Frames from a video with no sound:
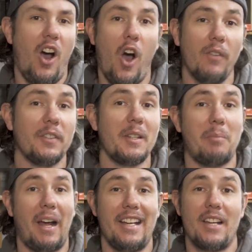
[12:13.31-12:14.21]
Hopefully
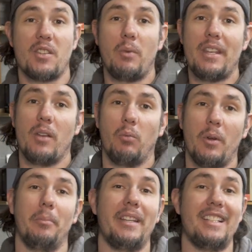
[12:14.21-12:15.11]
by next weekend,
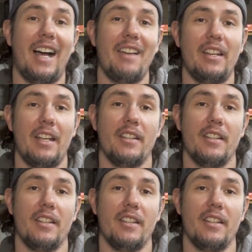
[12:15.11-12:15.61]
we'll be diving